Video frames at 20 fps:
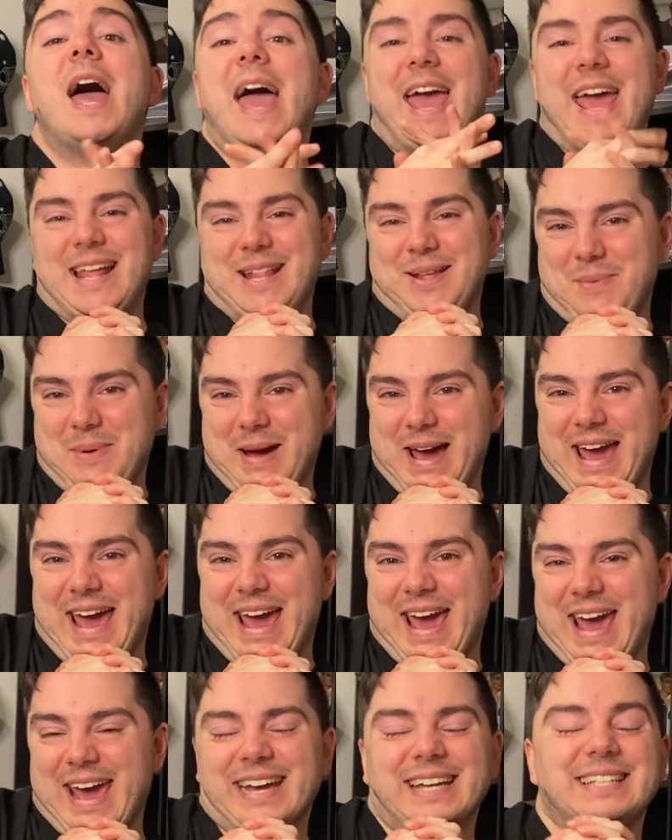
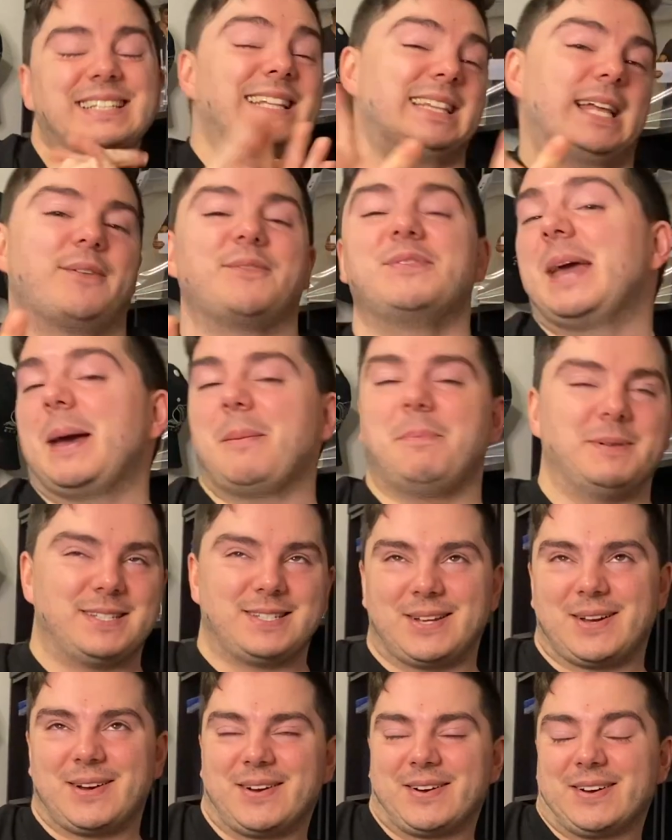Anyways, love the
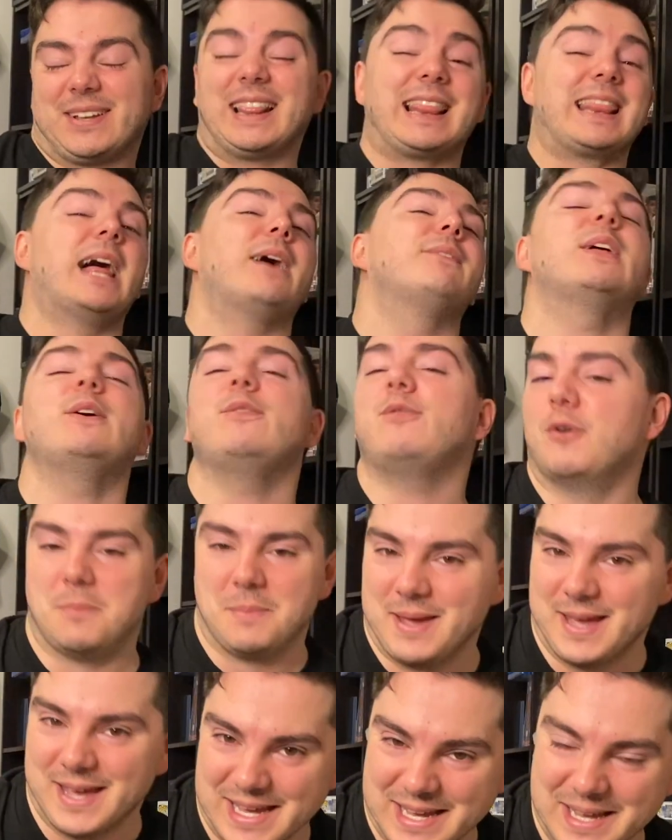episode. Love that for
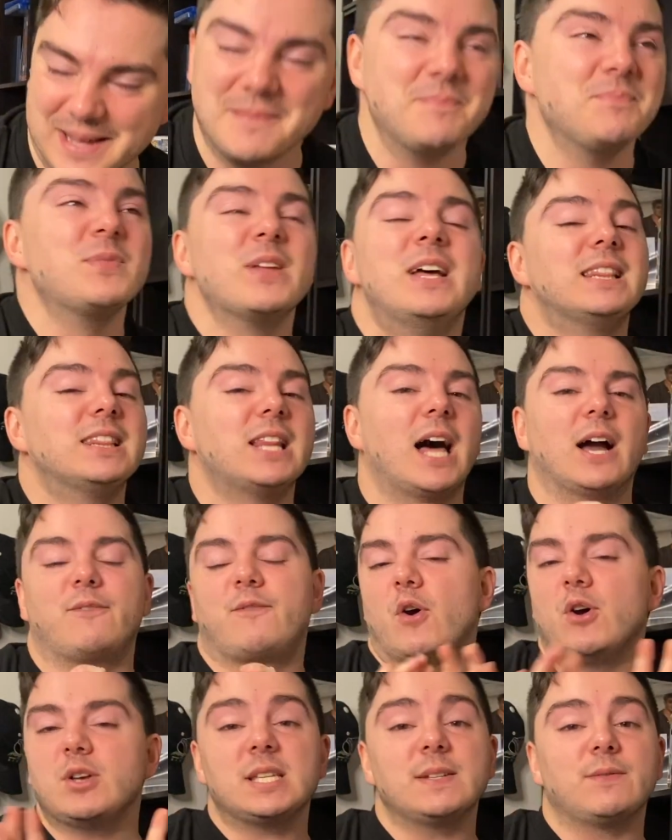me. Like,
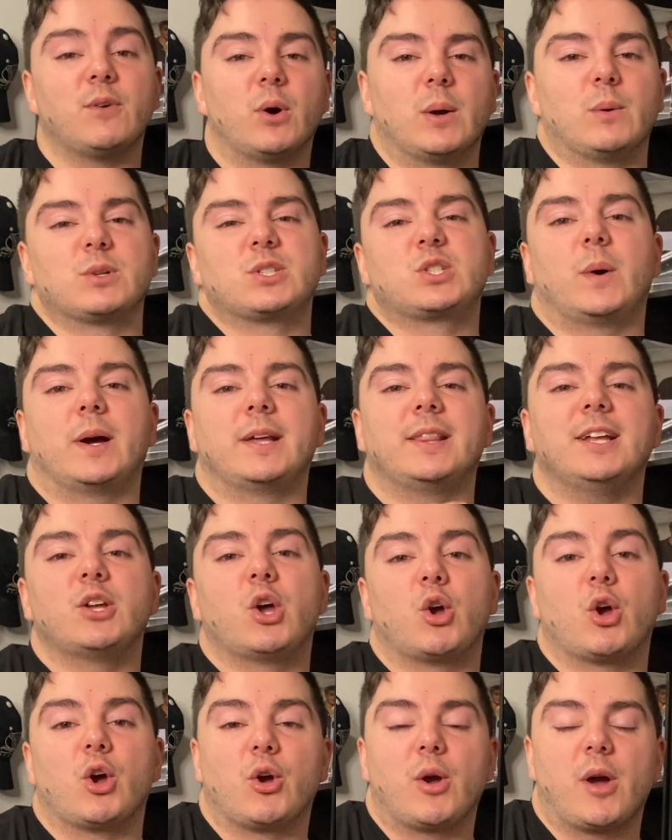first of all, it was the way that
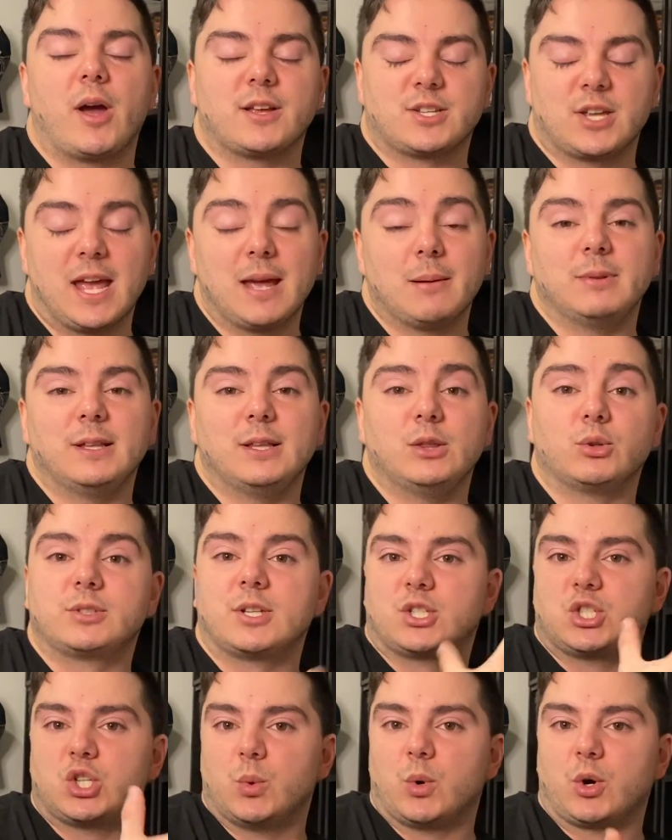her Emily looked
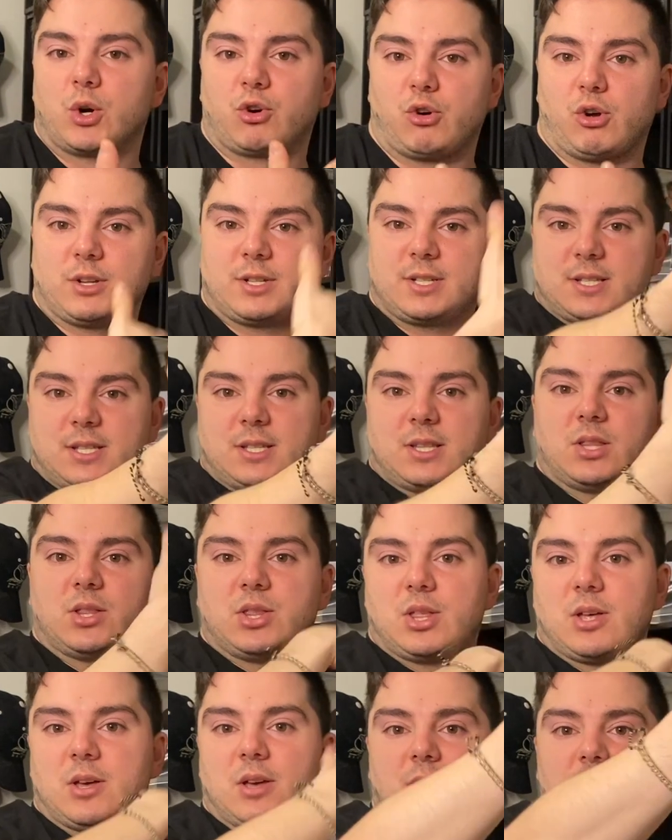at you across
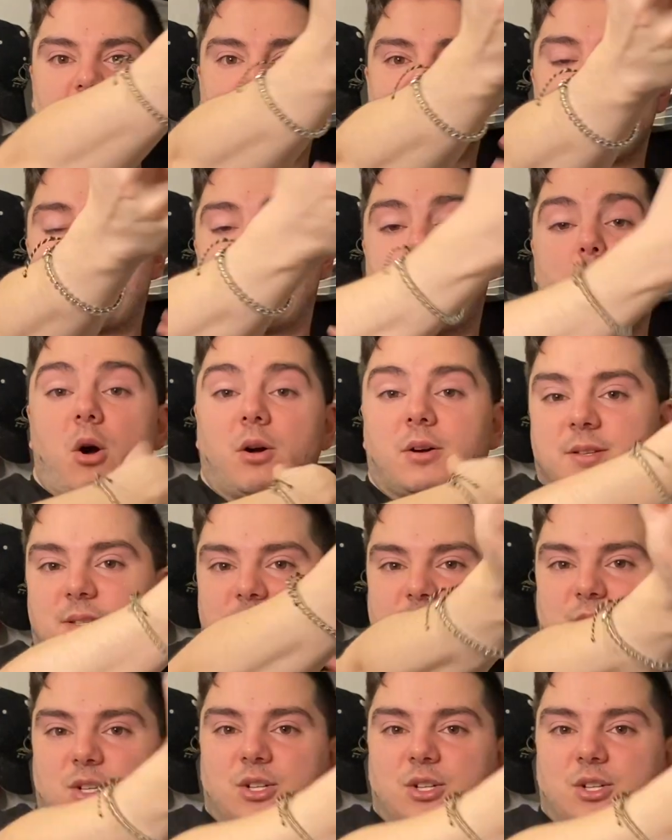the the box.